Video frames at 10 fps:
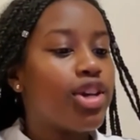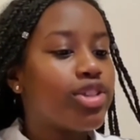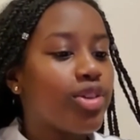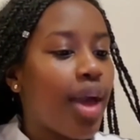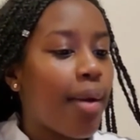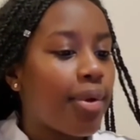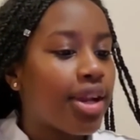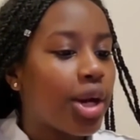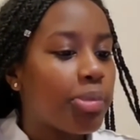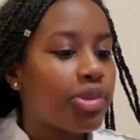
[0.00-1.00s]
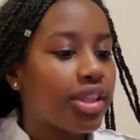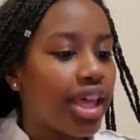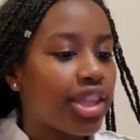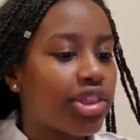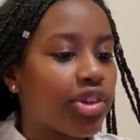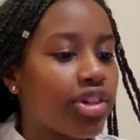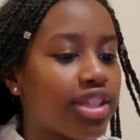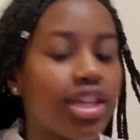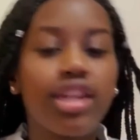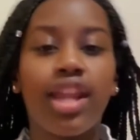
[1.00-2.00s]
So that went up to like
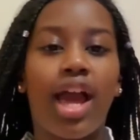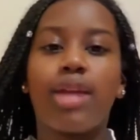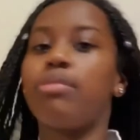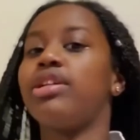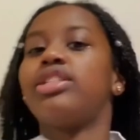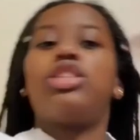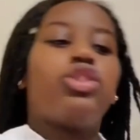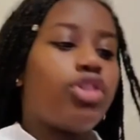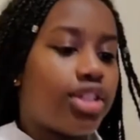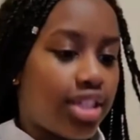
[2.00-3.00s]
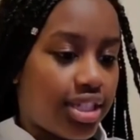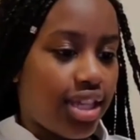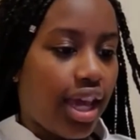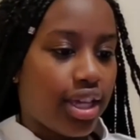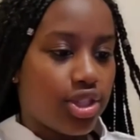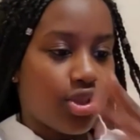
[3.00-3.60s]
39 minutes and 36 seconds.